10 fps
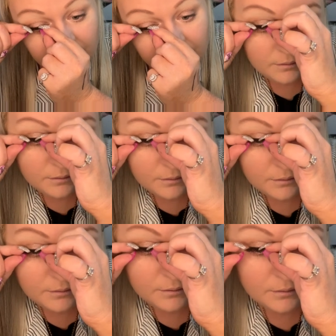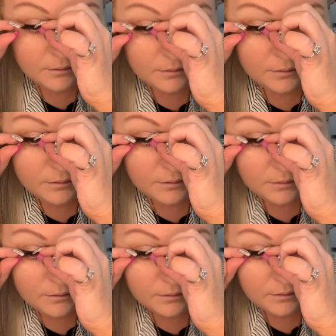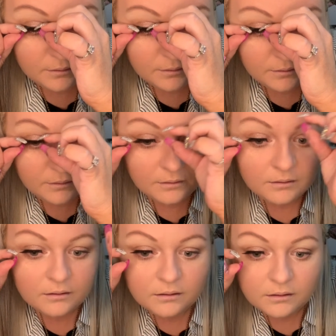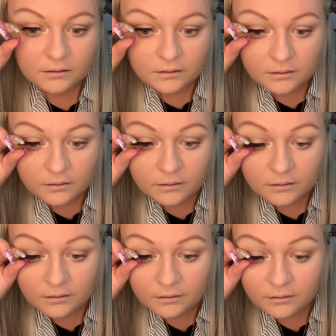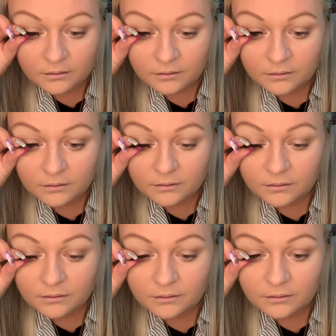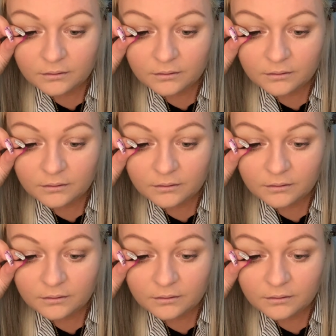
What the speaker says: No one is speaking in this clip.